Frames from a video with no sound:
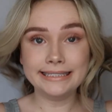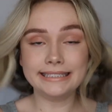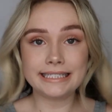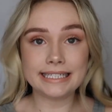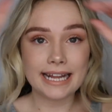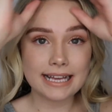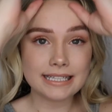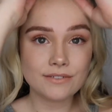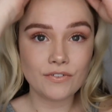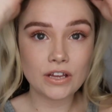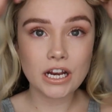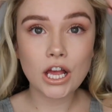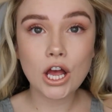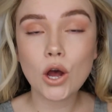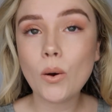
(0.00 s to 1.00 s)
Today's
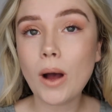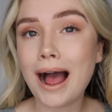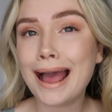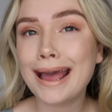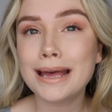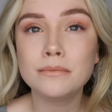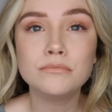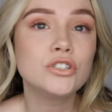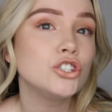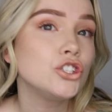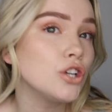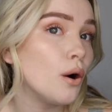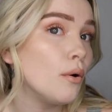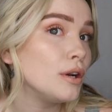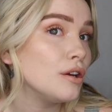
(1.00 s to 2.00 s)
video, I am just
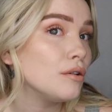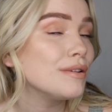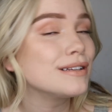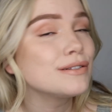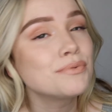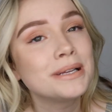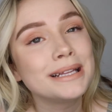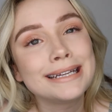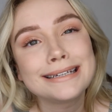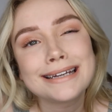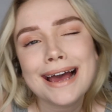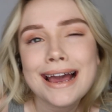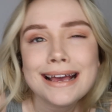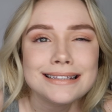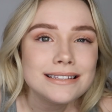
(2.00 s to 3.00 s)
showing you this really
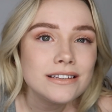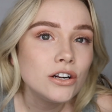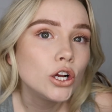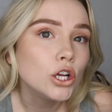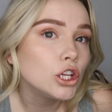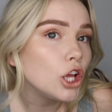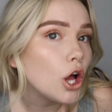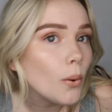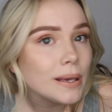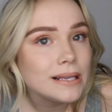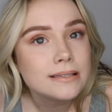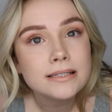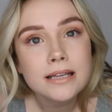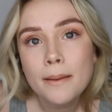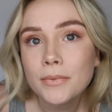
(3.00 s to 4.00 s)
nice little glowy
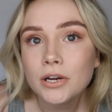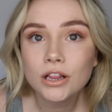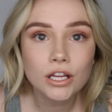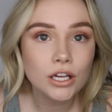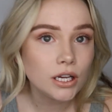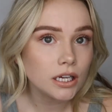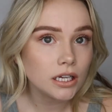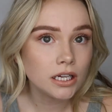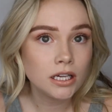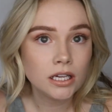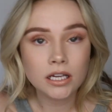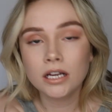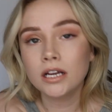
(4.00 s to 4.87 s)
summer look,